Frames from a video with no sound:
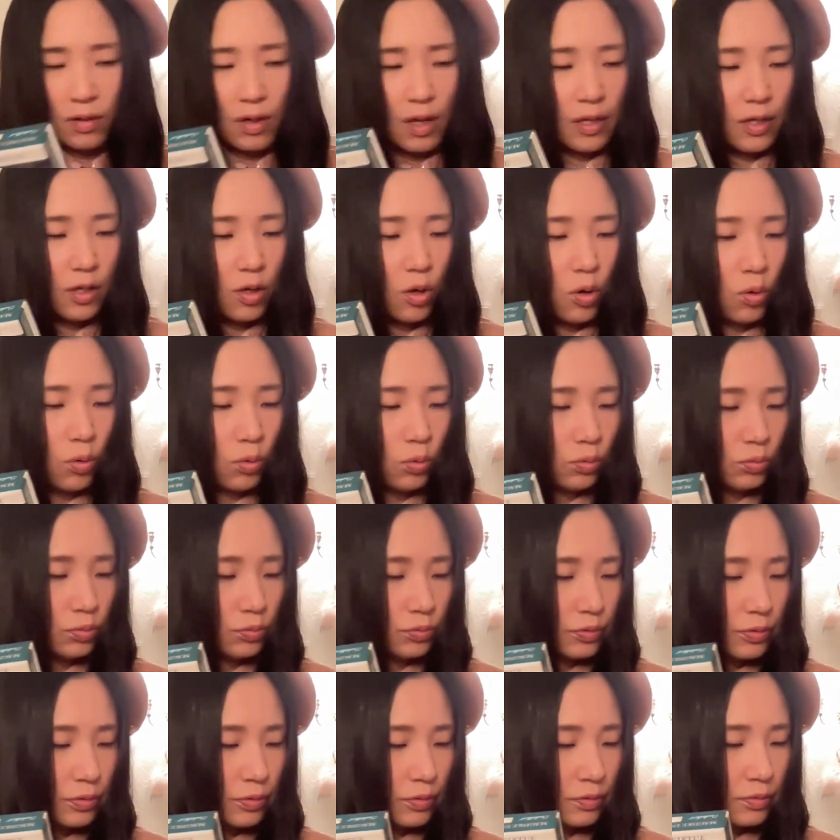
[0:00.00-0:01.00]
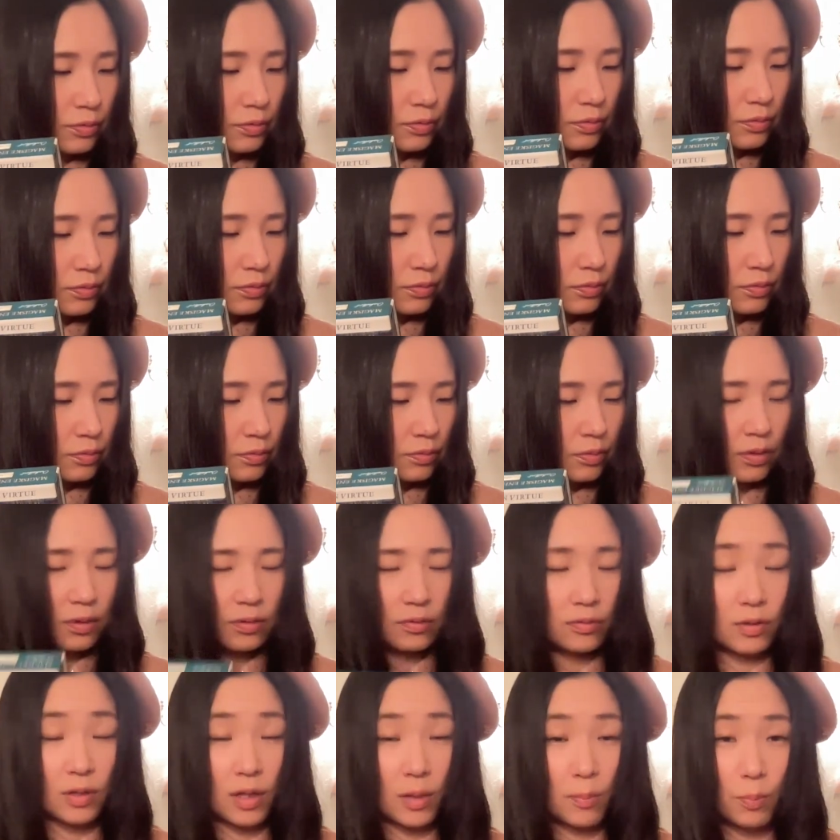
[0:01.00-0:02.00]
like old,
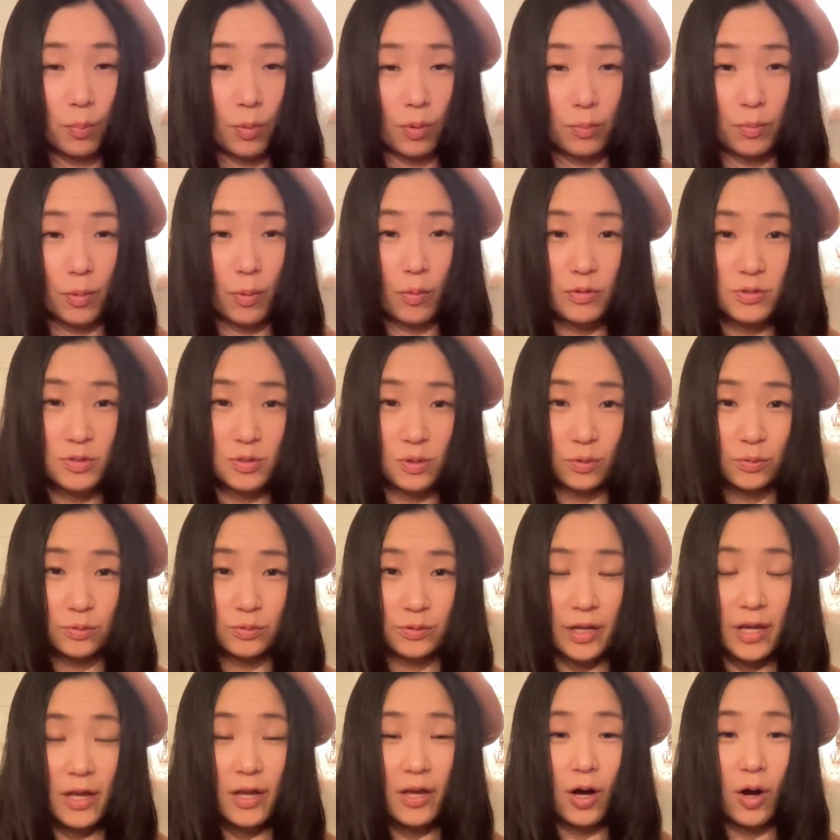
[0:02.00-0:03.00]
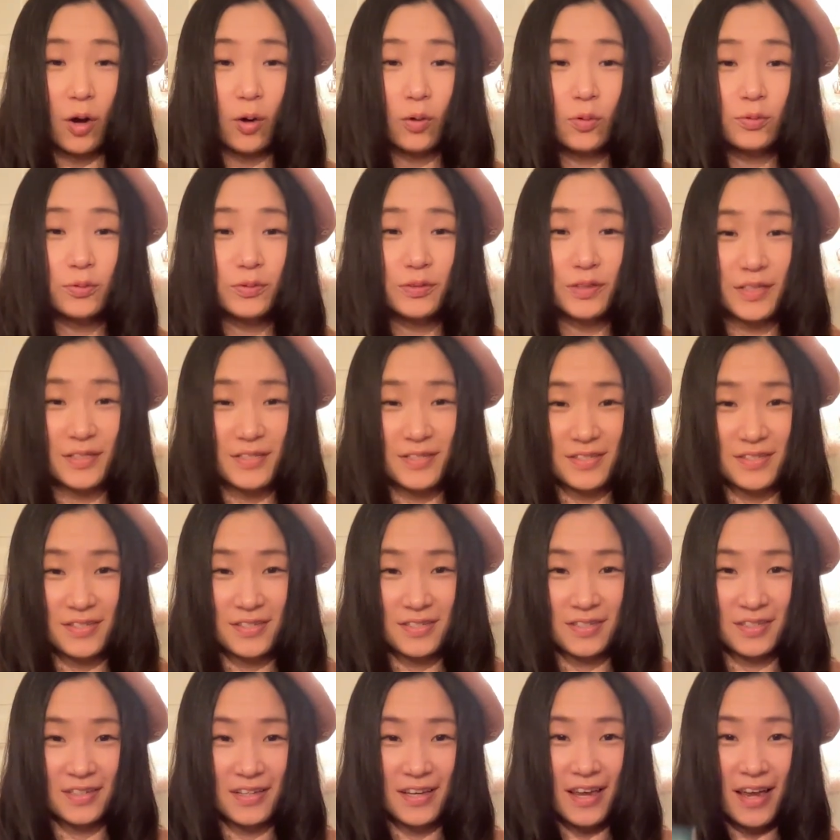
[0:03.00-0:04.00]
no, so
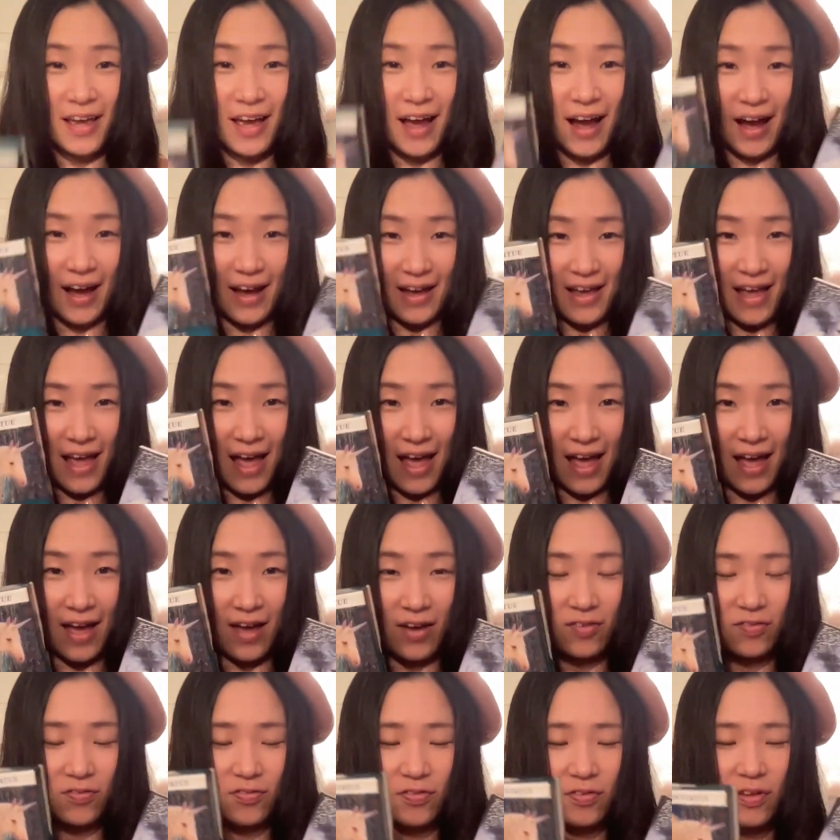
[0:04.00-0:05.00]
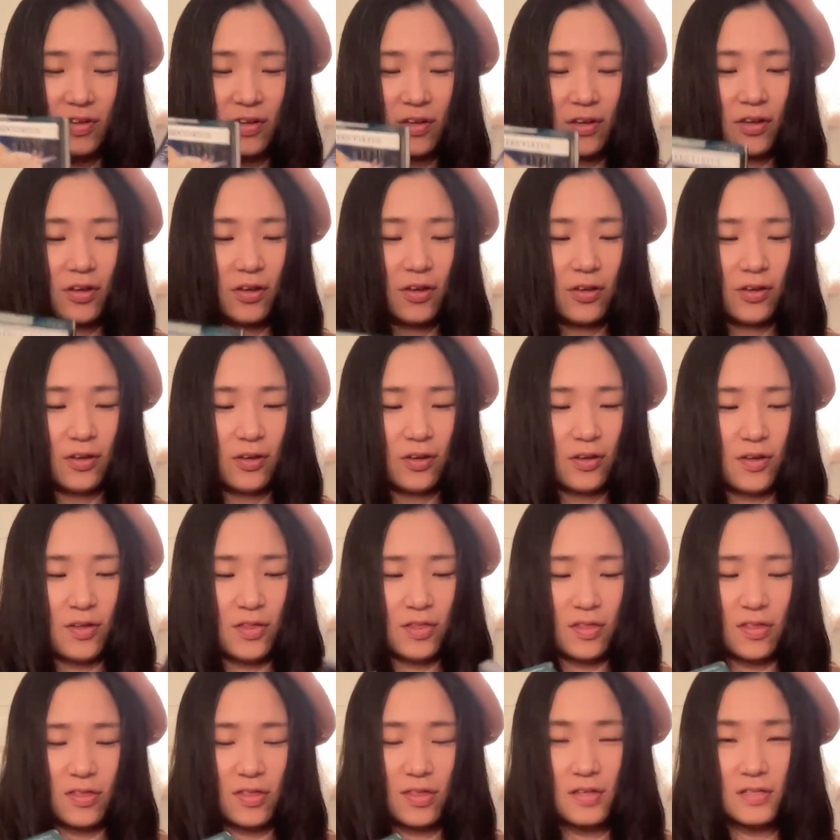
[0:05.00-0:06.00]
oldest I have.
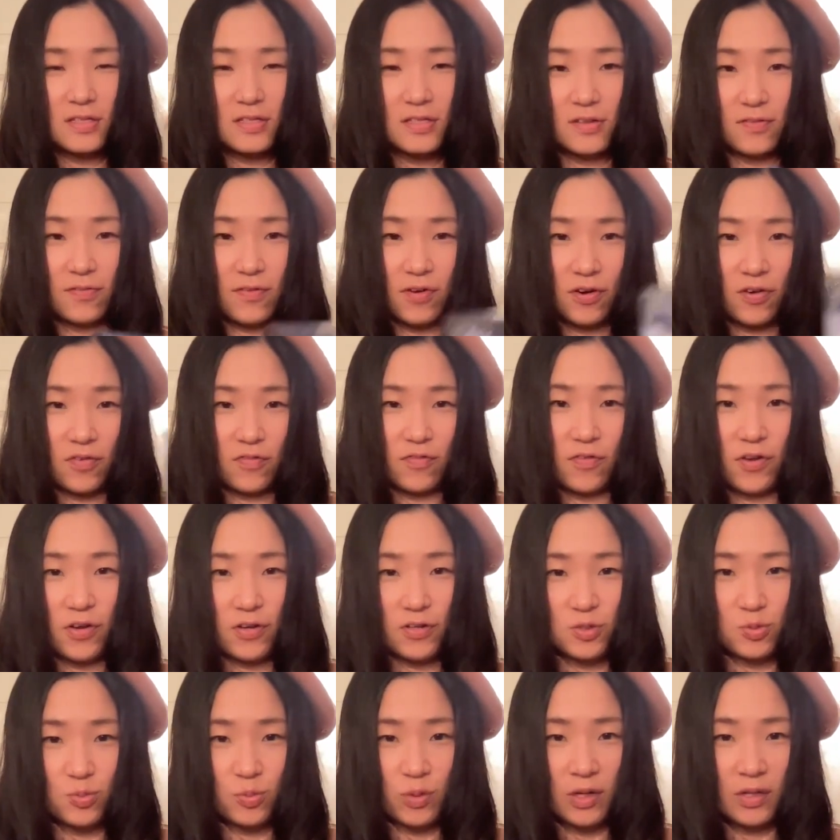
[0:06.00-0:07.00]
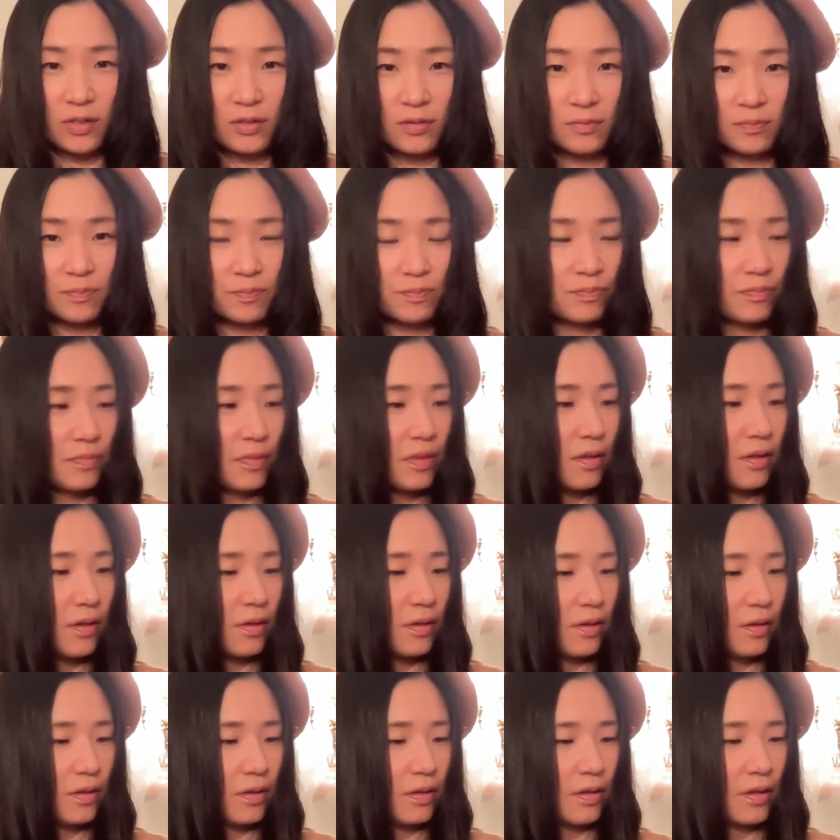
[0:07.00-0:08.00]
This is the very first one,
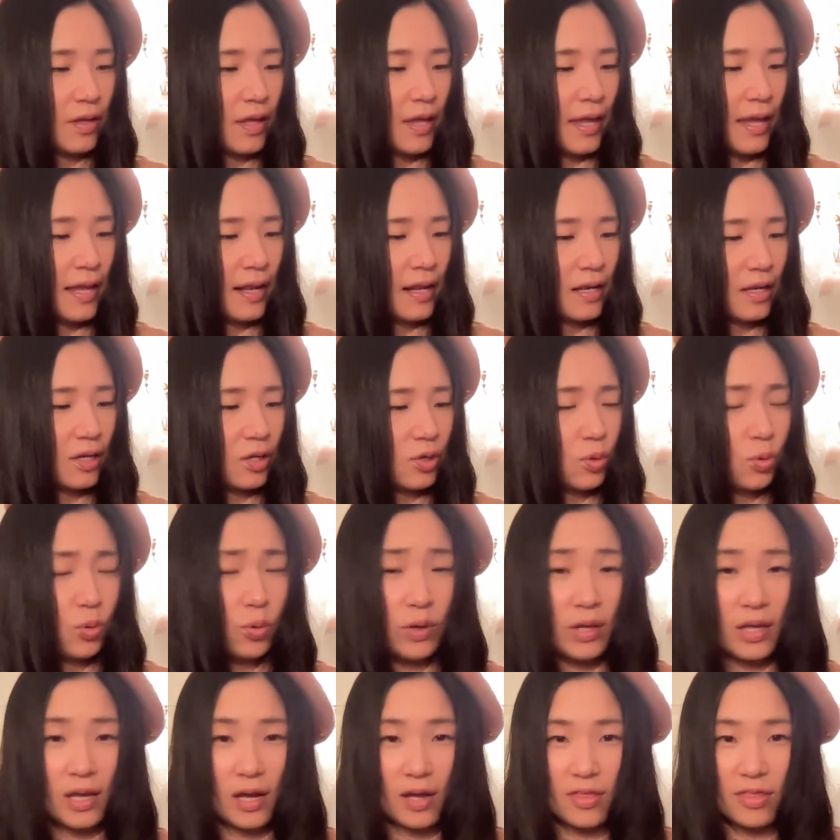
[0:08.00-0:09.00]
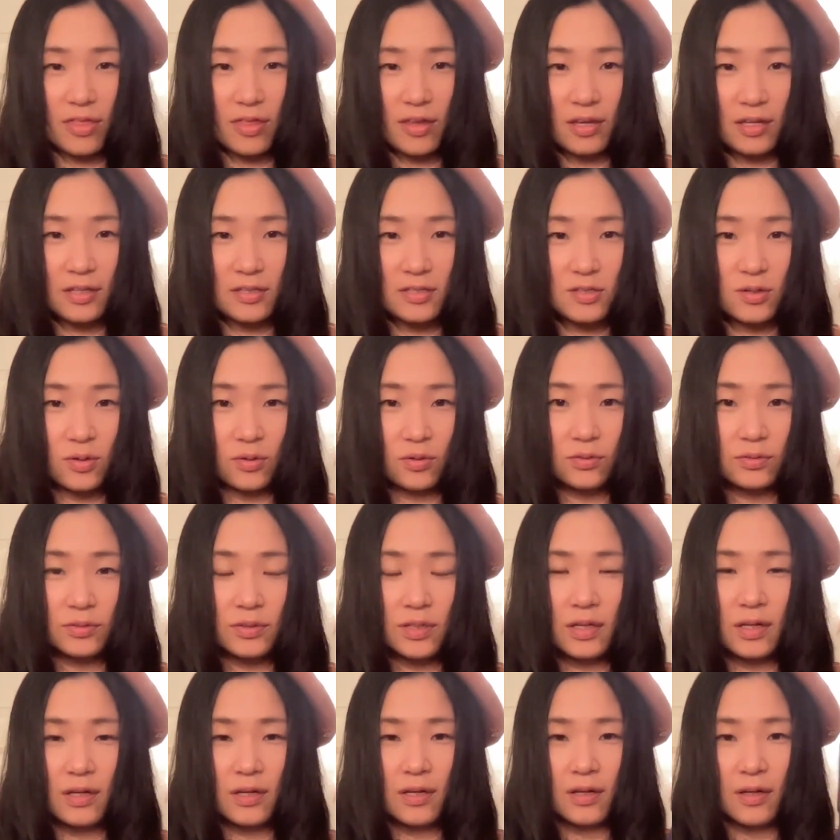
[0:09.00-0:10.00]
Elle, I think it's called.